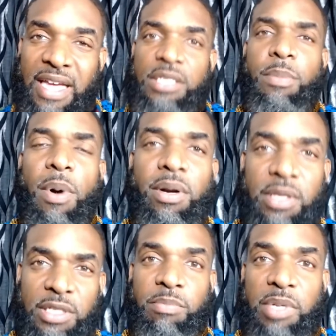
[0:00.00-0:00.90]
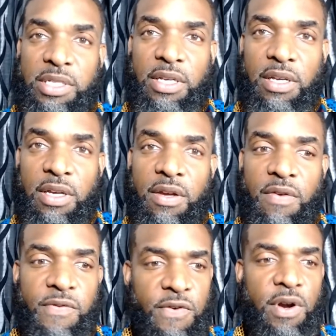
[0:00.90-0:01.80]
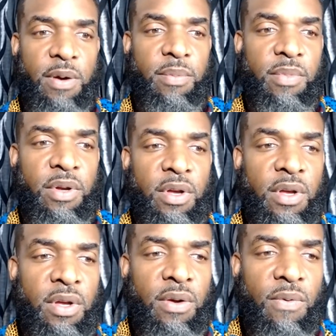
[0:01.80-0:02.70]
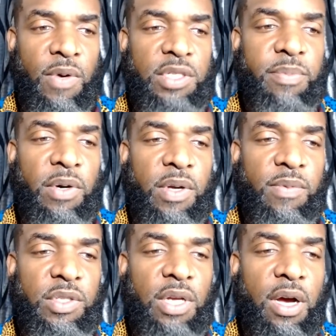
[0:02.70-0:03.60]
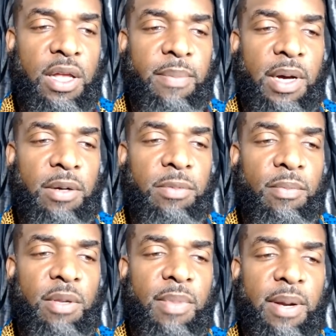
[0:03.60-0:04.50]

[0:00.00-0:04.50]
See, that's the part that's missing from what Smokey was talking about.